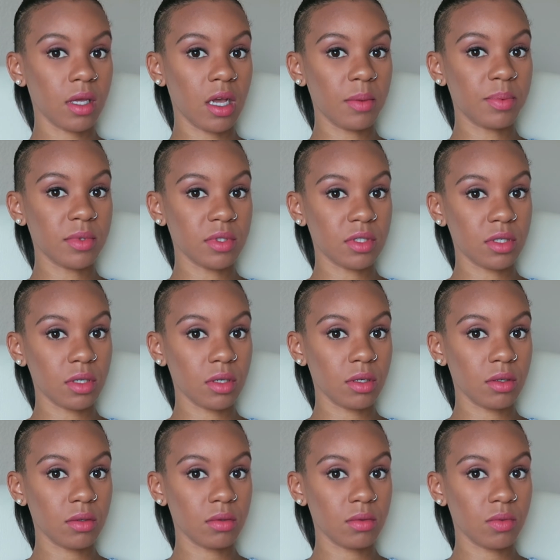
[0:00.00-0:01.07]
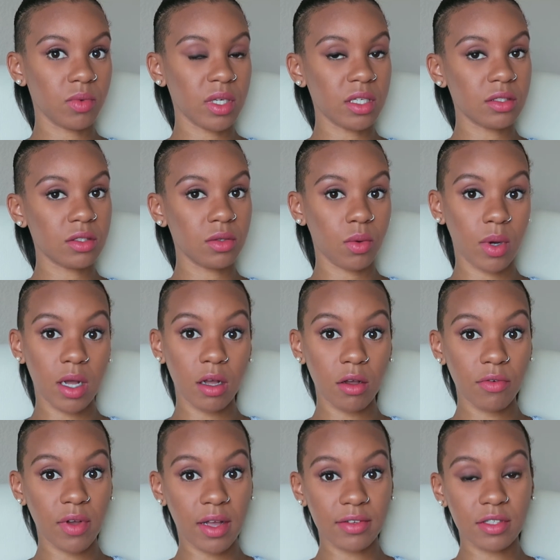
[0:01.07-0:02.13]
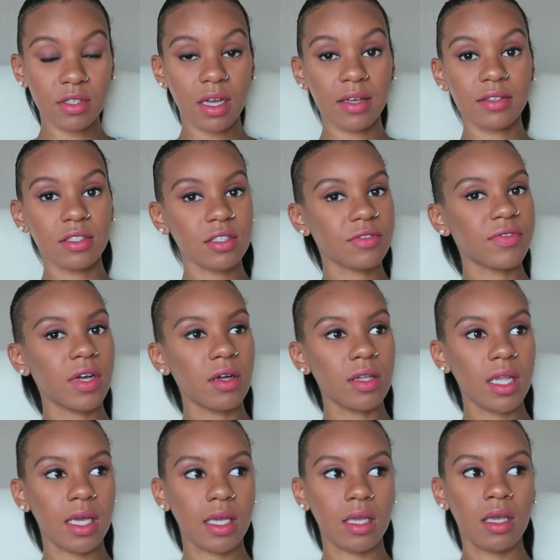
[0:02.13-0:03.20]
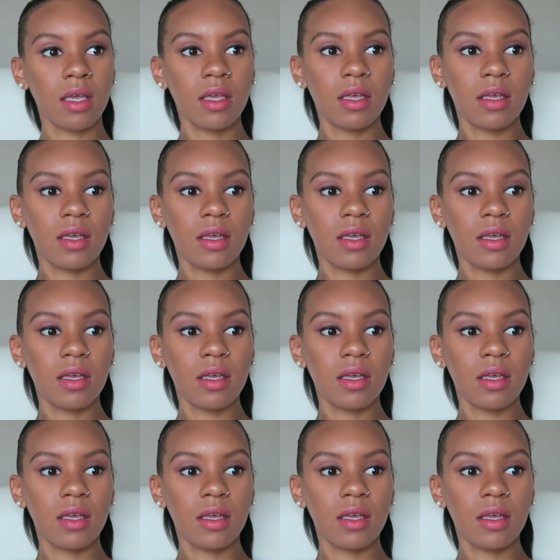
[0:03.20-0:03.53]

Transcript: up until week 12. I just felt like,